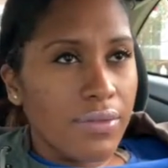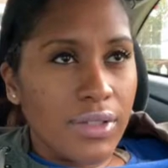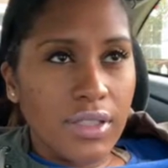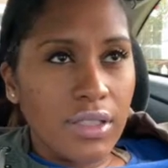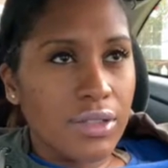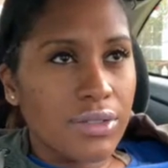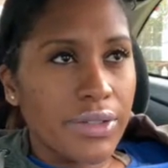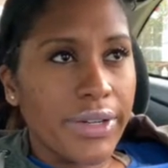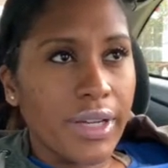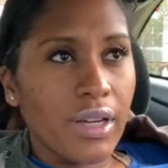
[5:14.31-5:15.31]

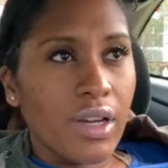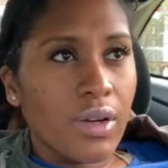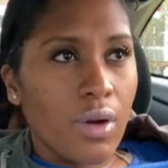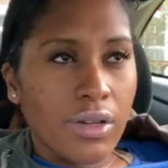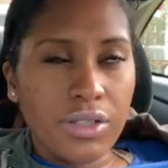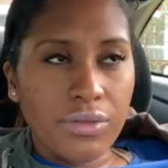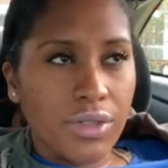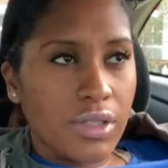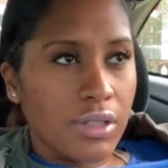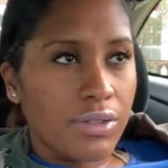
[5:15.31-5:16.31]
delivery, registering for
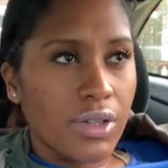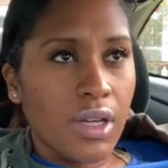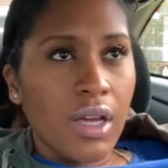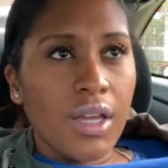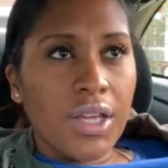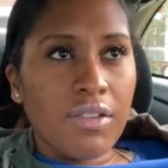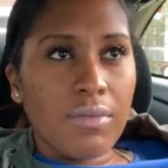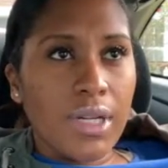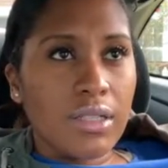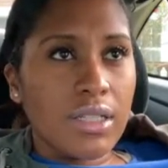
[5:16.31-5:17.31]
delivery, giving
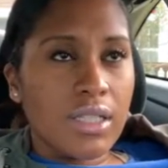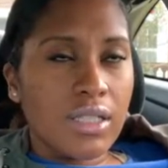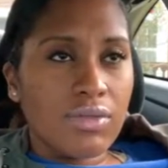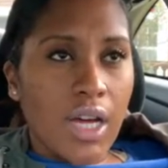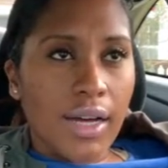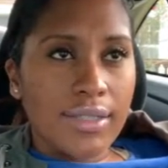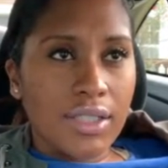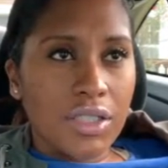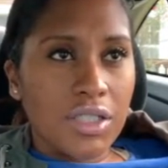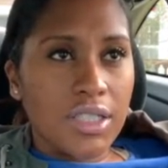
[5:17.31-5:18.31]
me a list of
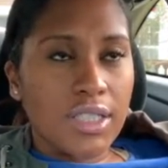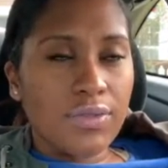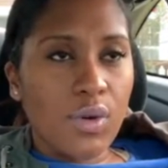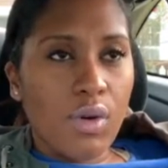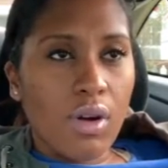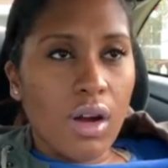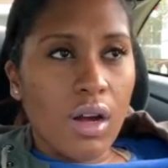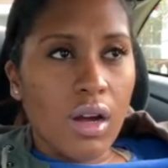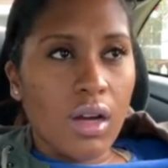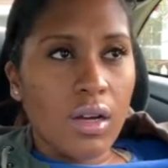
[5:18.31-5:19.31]
doctors for
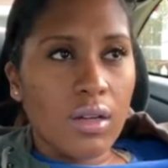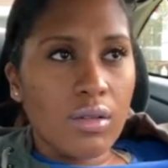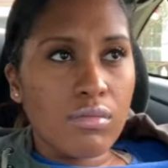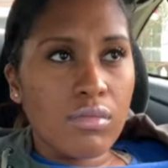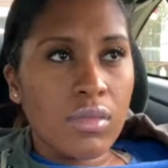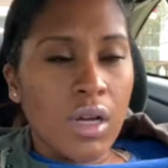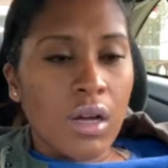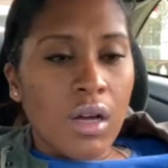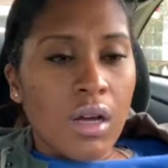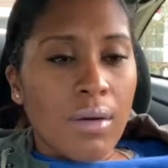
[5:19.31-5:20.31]

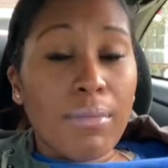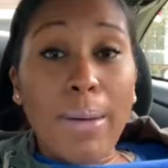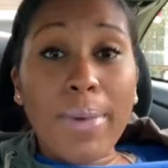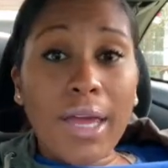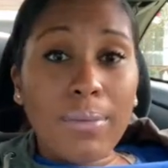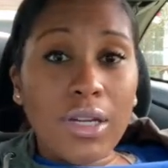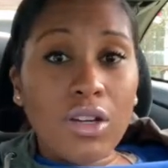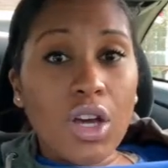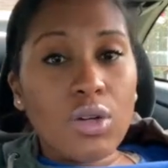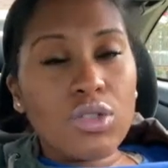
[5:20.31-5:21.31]
my baby to
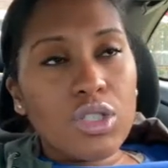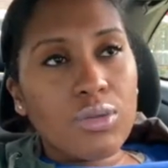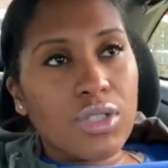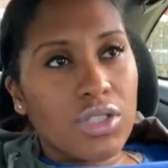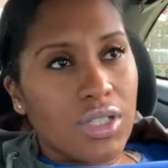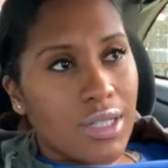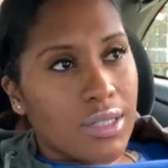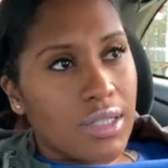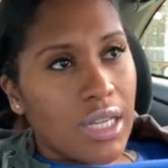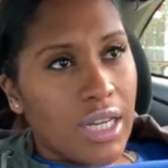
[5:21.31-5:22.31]
go to when she
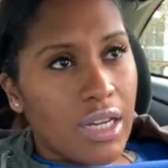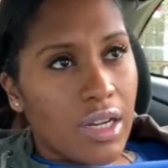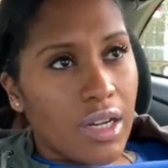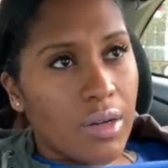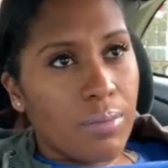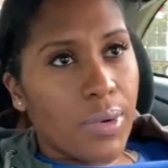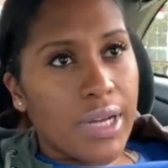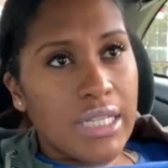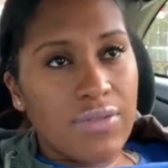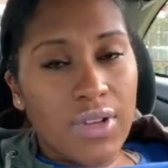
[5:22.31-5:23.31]
is here,
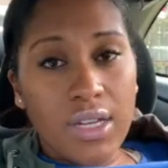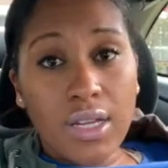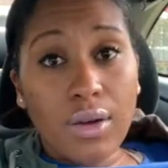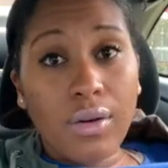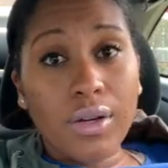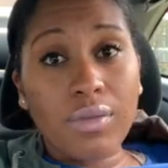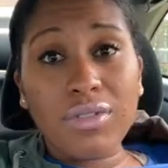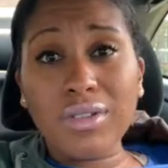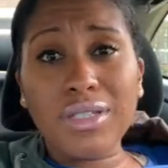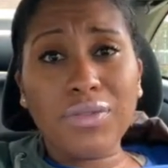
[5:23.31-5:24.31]
breastfeeding, going over
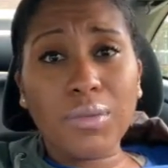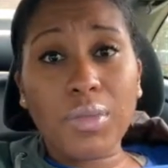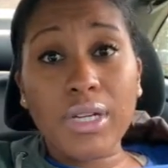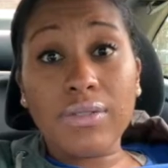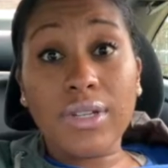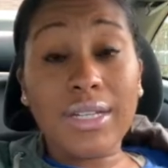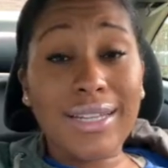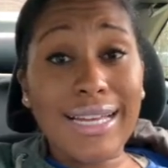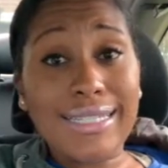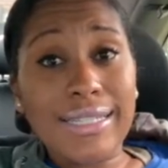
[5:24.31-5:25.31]
the different breastfeeding
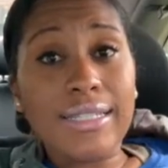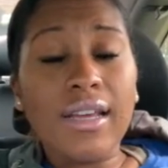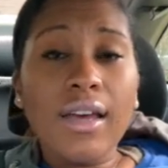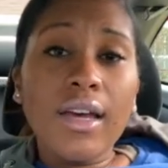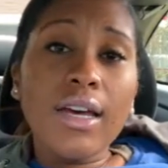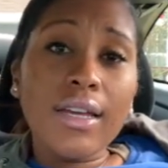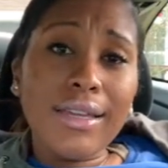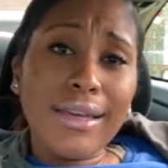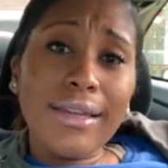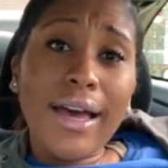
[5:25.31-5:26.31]
classes.
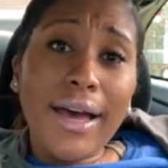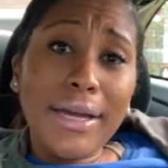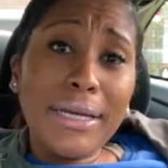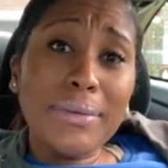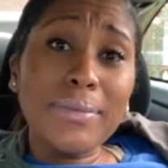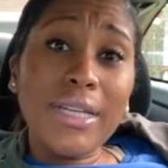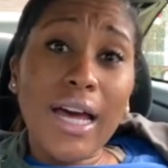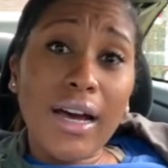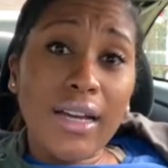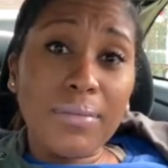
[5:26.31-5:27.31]
Again, I am
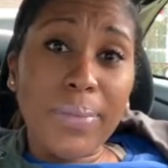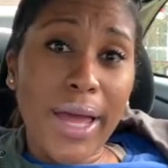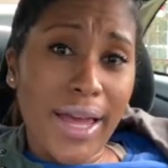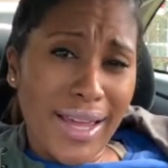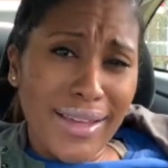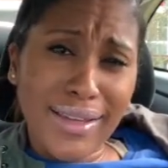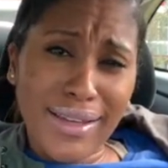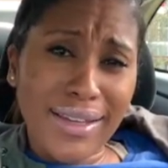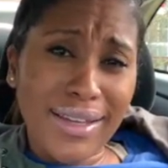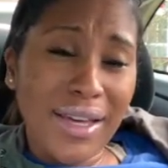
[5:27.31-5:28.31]
not
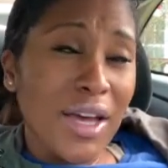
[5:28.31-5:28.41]
paying